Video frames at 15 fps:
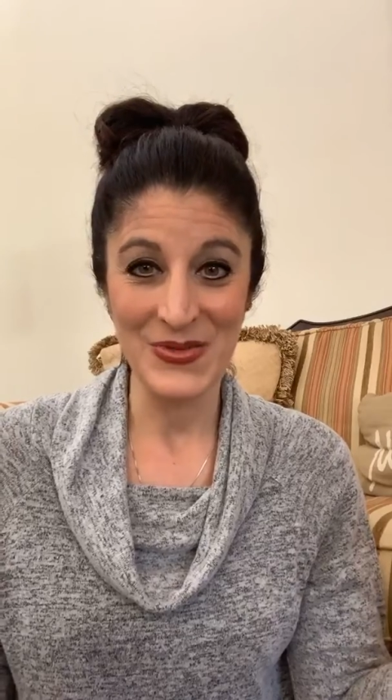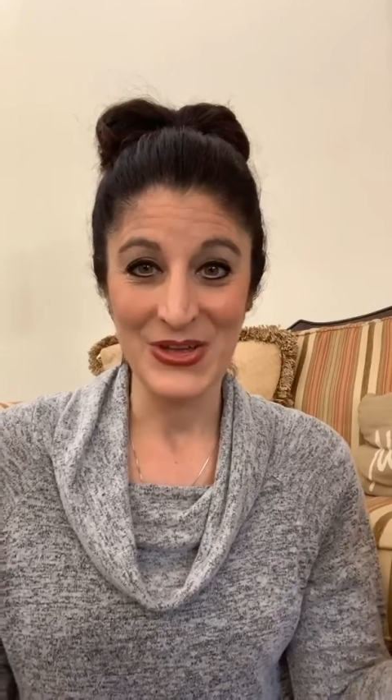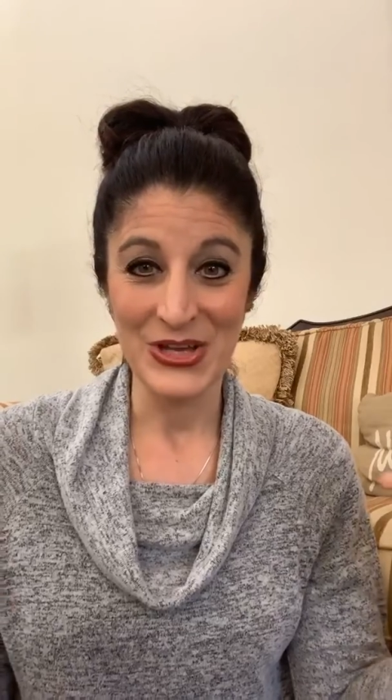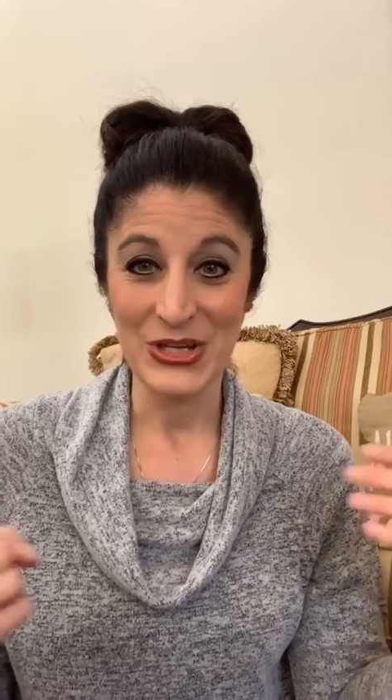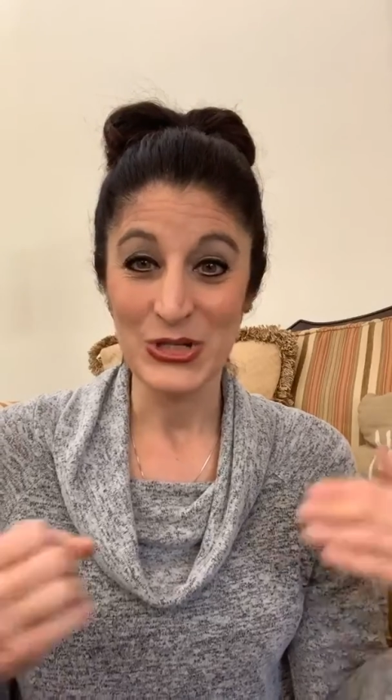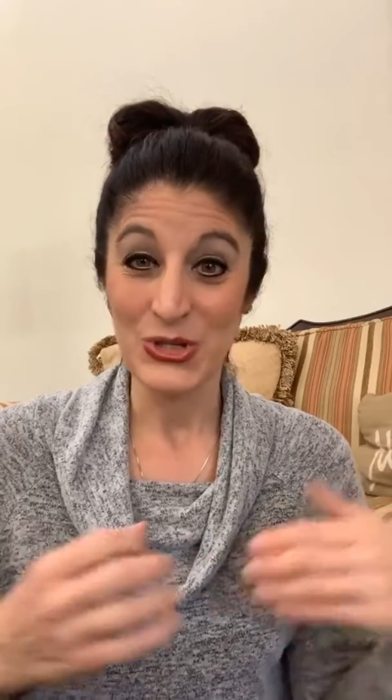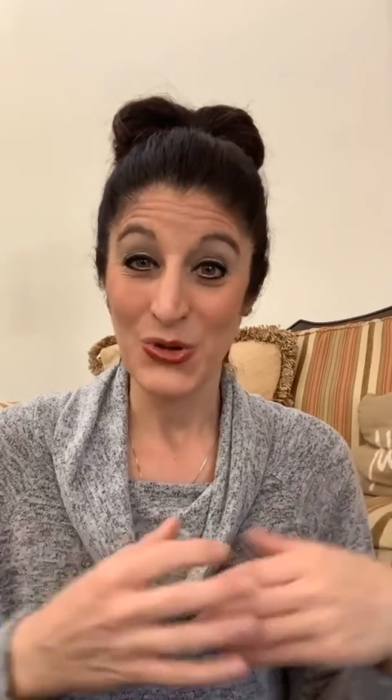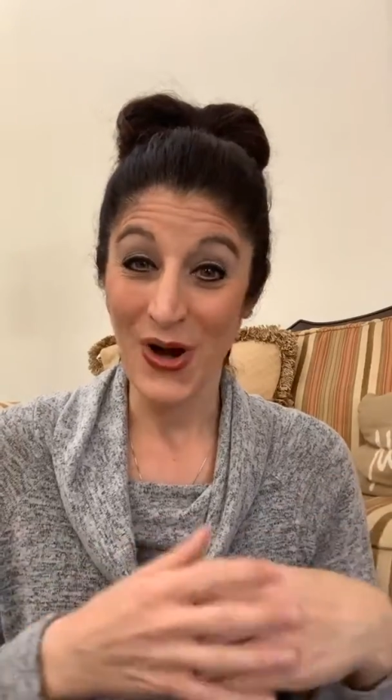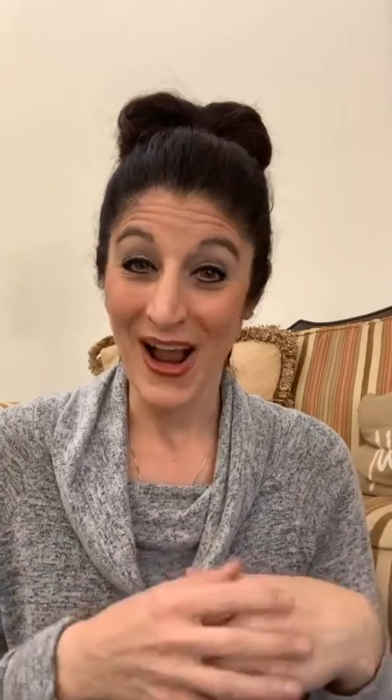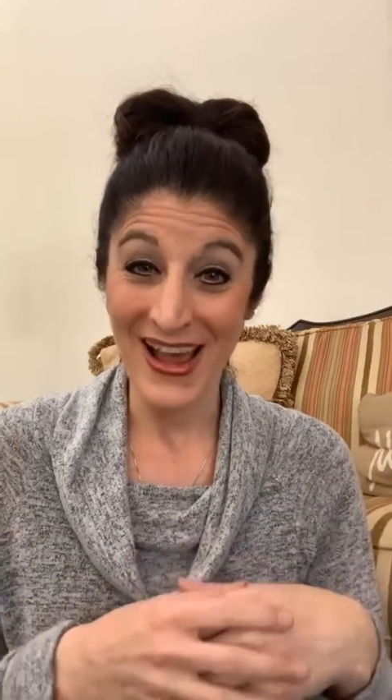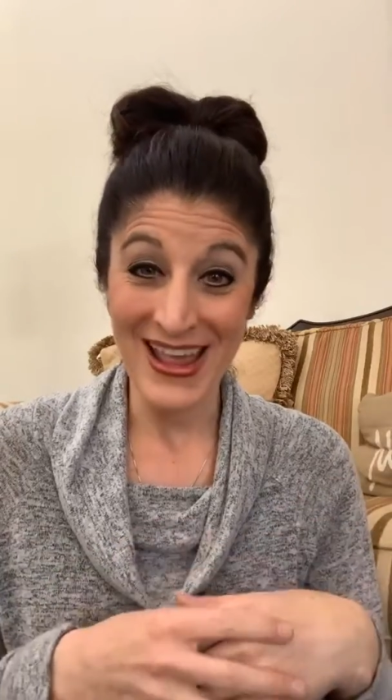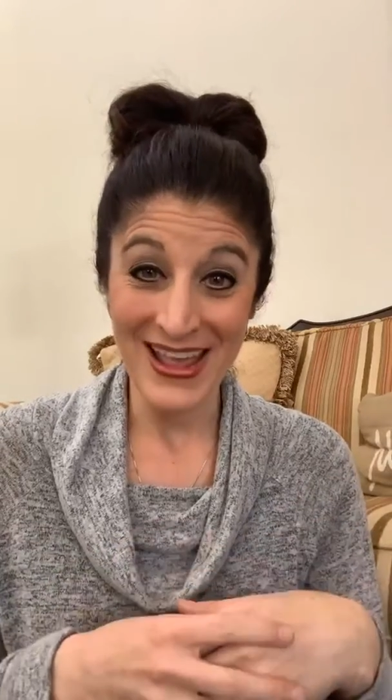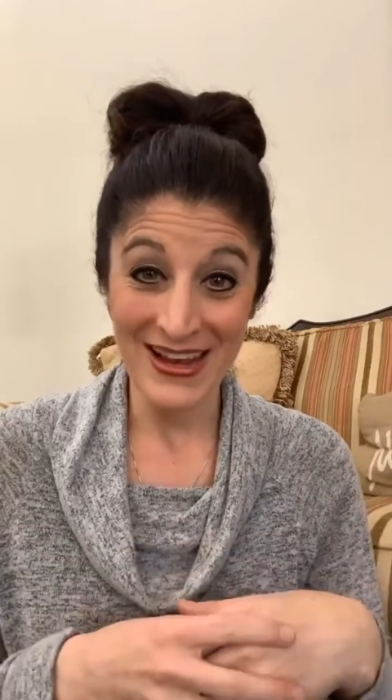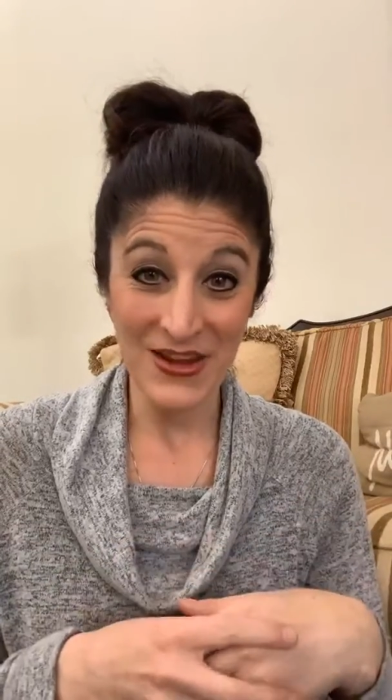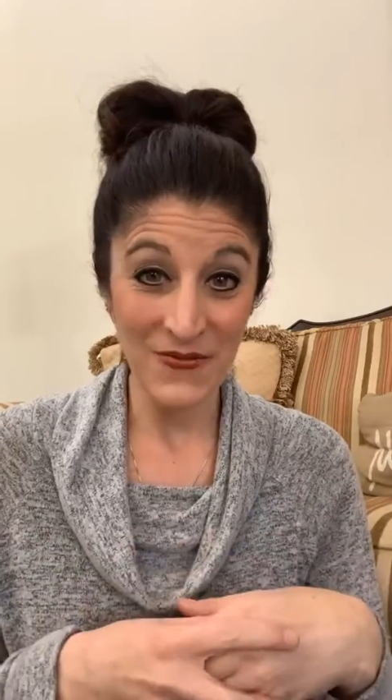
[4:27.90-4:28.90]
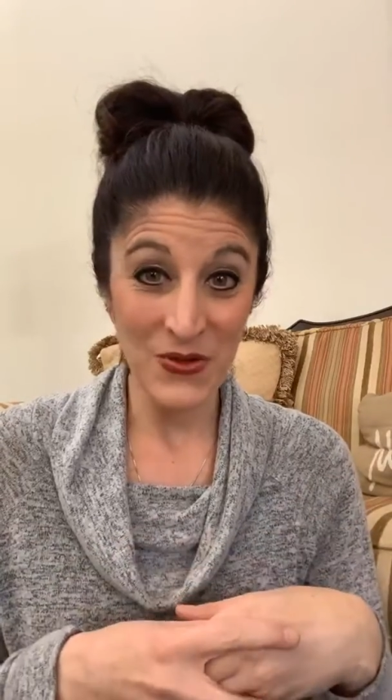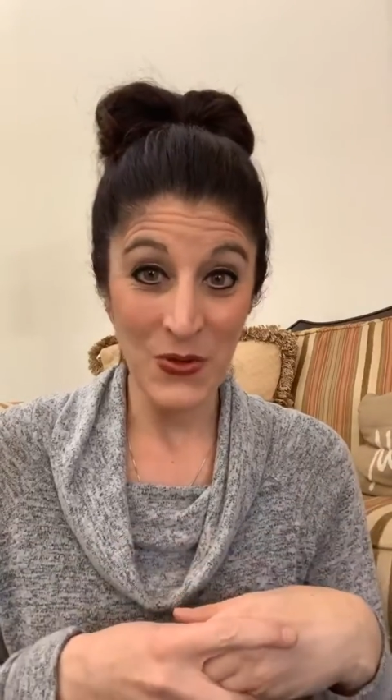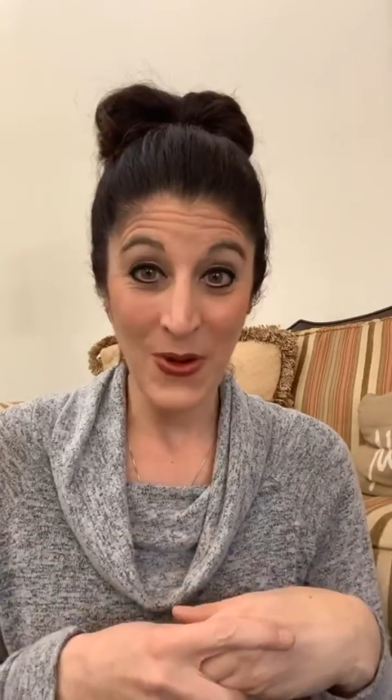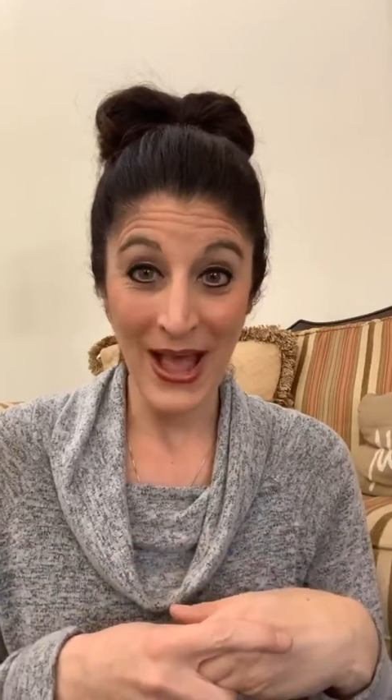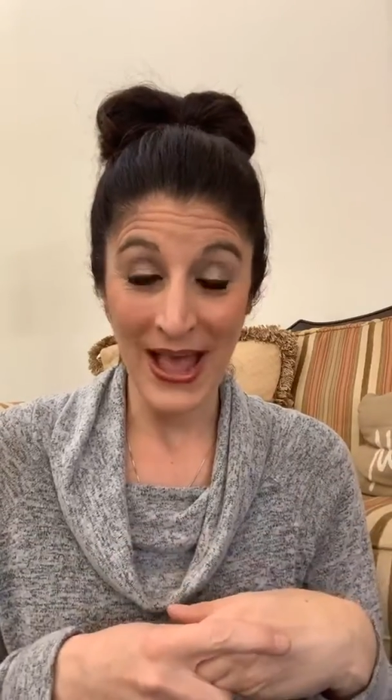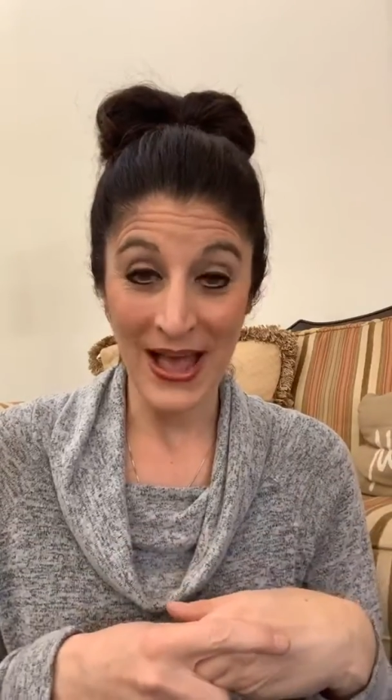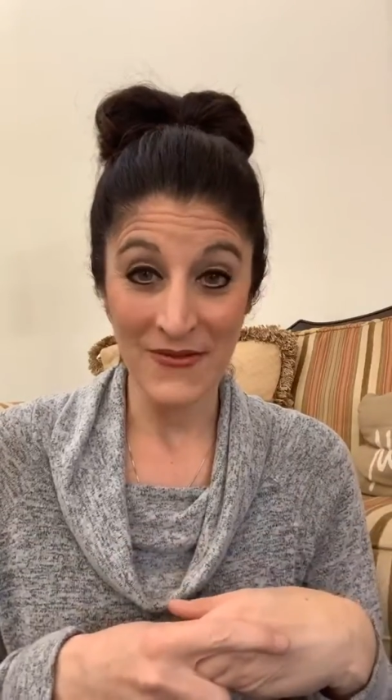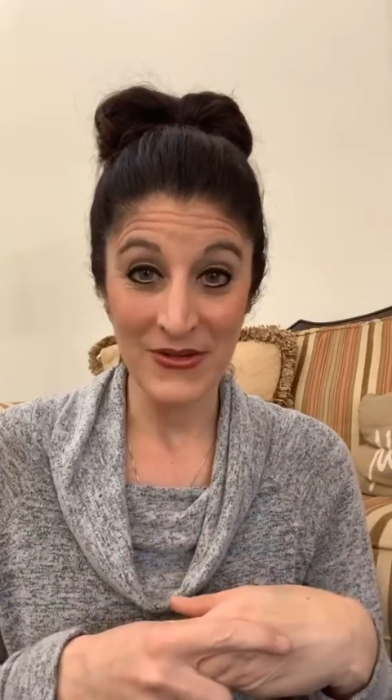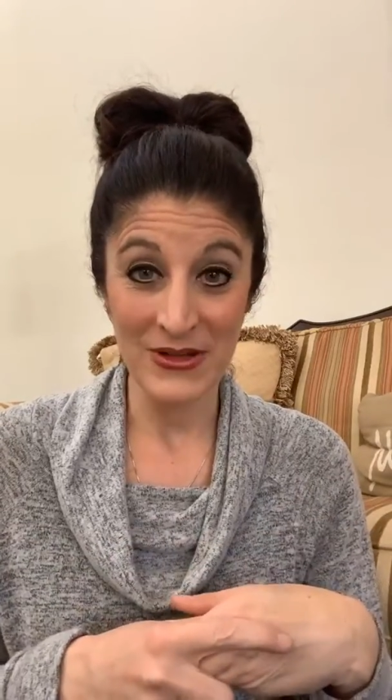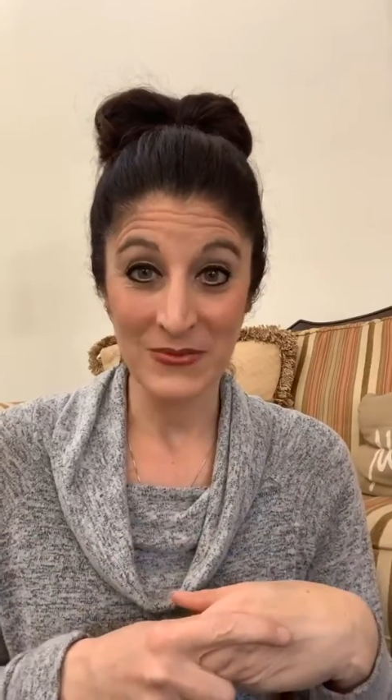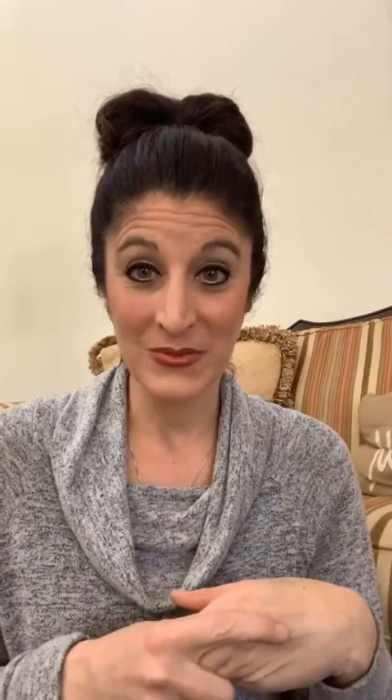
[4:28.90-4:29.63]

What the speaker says: try it if you haven't,